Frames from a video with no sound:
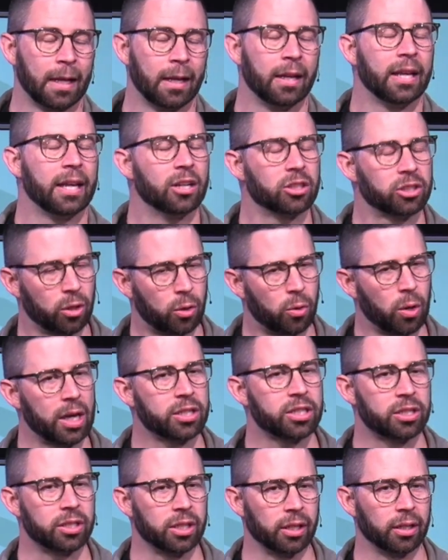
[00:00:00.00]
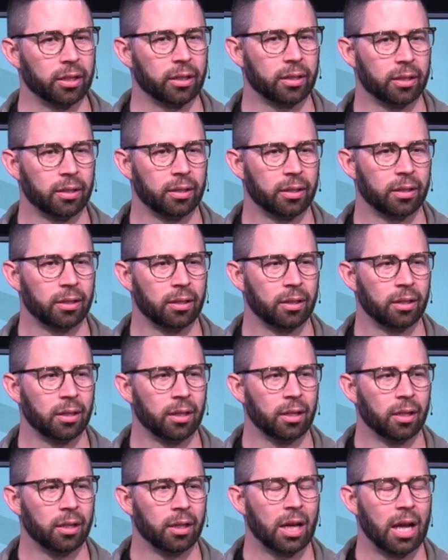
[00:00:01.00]
Here's the question.
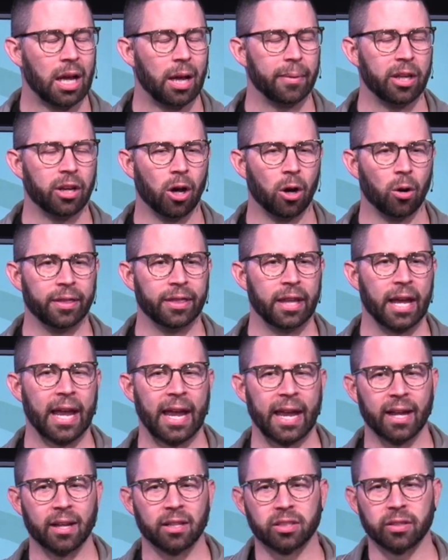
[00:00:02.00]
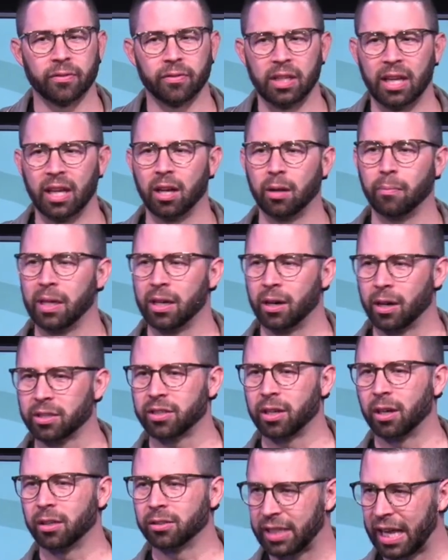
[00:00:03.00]
How many know in the hands of the enemy, our
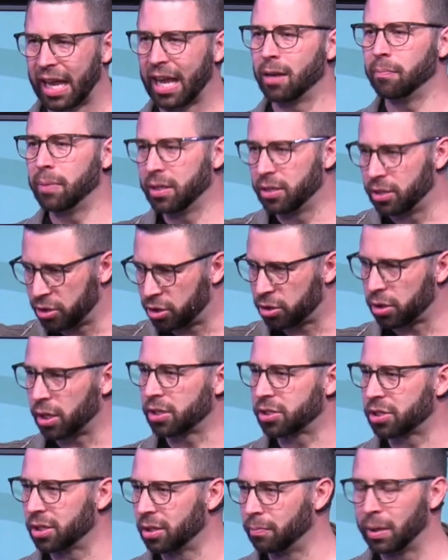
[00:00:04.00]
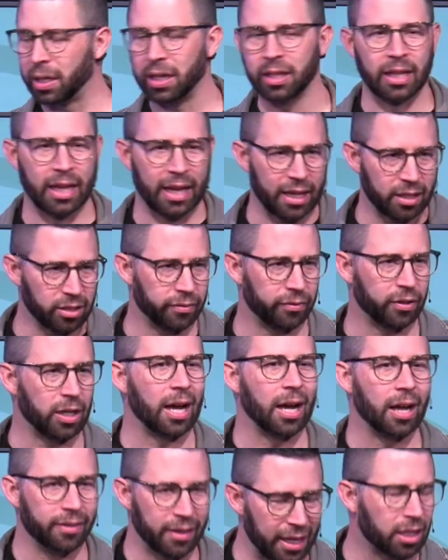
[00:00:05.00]
tongues can be destruction, but in the hands of
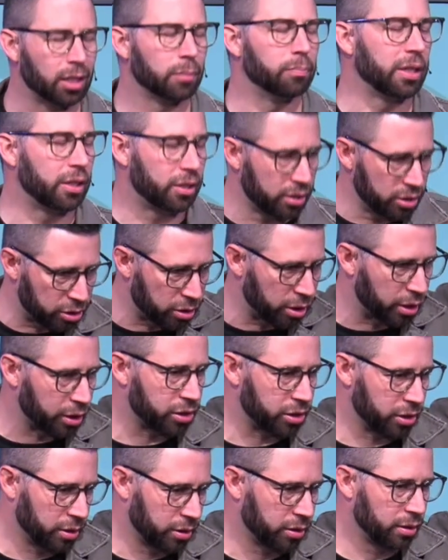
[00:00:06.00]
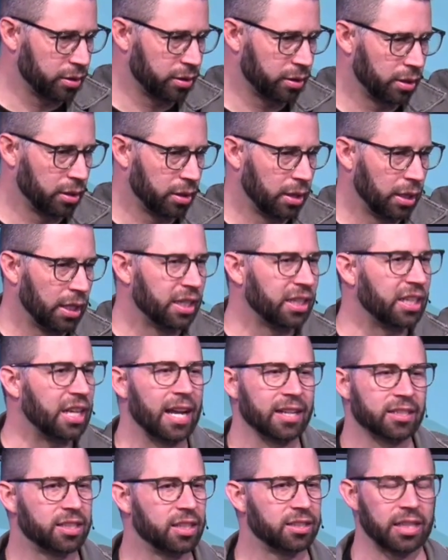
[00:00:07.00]
God, they can be construction?
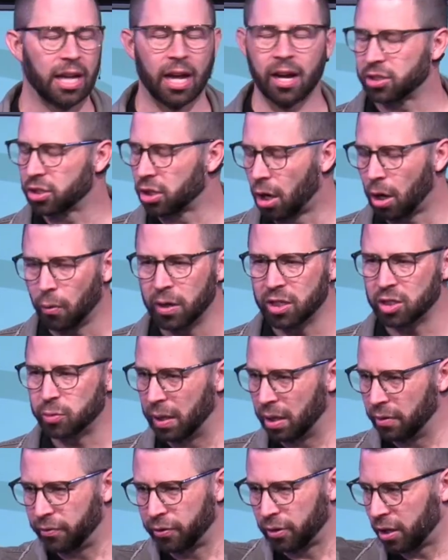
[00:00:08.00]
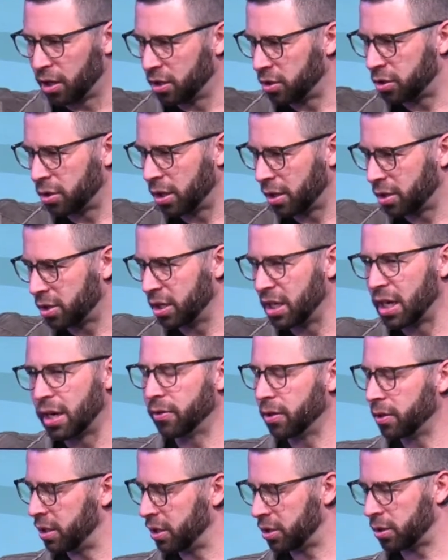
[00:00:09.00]
God's desire has always been for construction, never
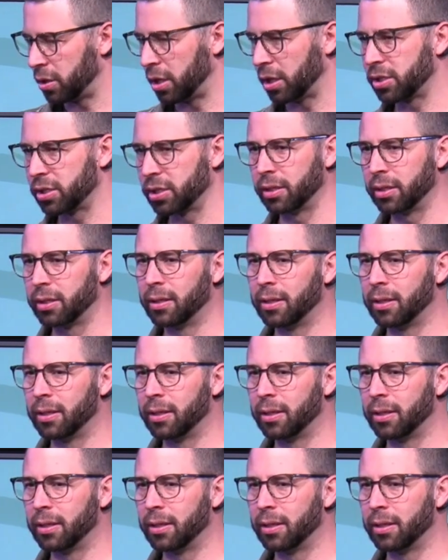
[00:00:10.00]
destruction.